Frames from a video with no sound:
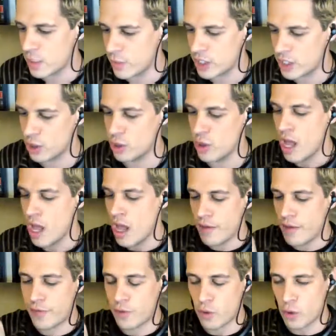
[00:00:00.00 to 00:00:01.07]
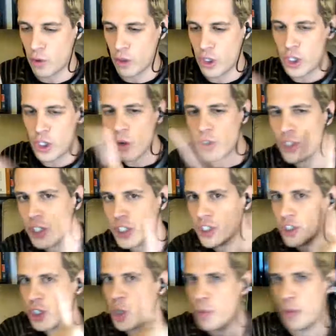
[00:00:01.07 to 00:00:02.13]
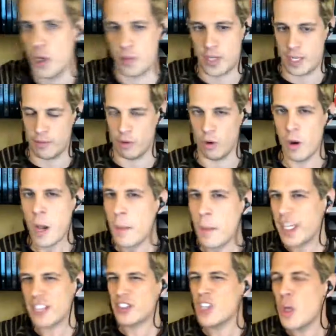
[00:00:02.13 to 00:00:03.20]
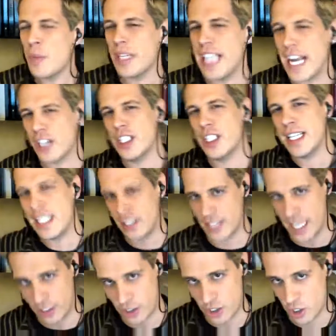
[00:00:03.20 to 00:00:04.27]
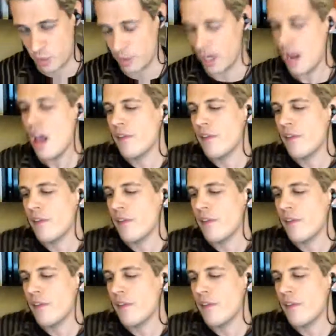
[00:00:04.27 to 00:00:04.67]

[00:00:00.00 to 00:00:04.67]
we do for not just stupid people, because nobody actually is that stupid,